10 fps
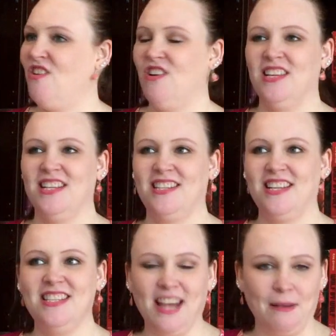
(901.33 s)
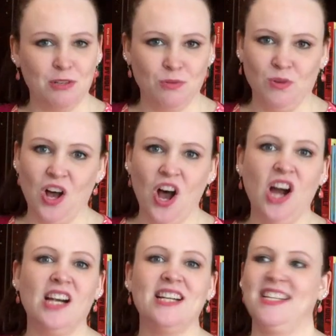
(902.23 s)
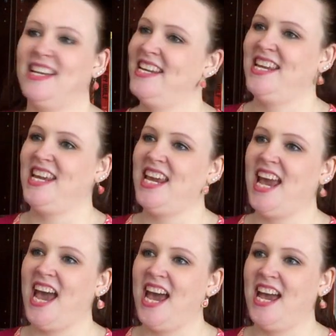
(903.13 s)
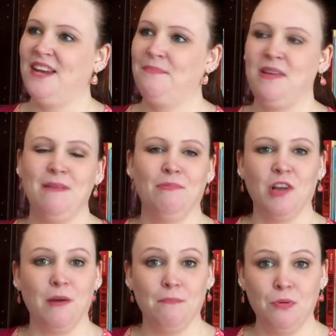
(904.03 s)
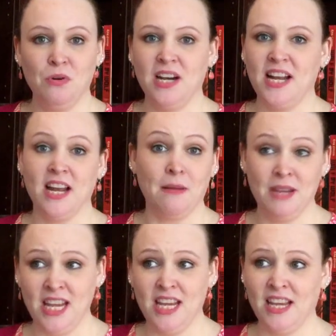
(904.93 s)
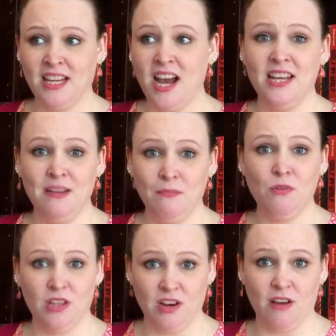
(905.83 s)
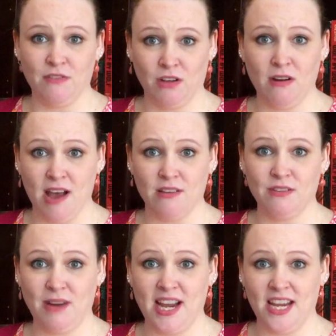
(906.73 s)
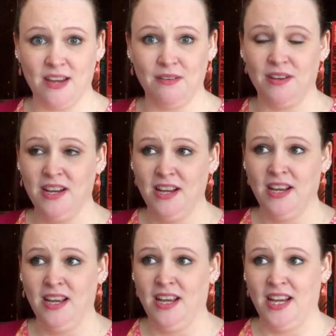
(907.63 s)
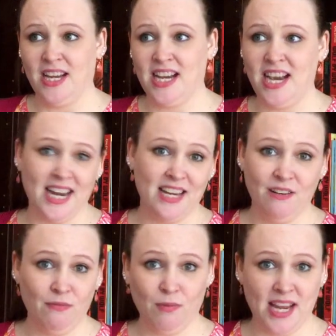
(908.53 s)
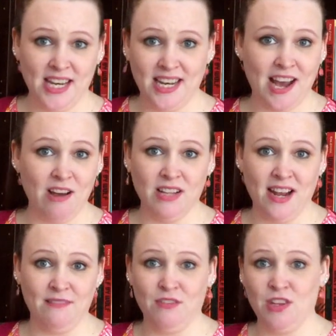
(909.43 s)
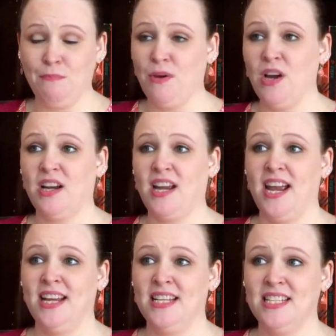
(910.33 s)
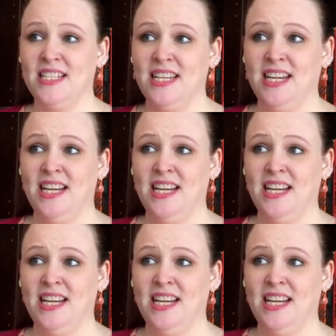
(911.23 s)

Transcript: all this conceptual art, and he had people on board, and I mean, he had gotten it more than off the ground, right? He had kind of written an outline for the book, and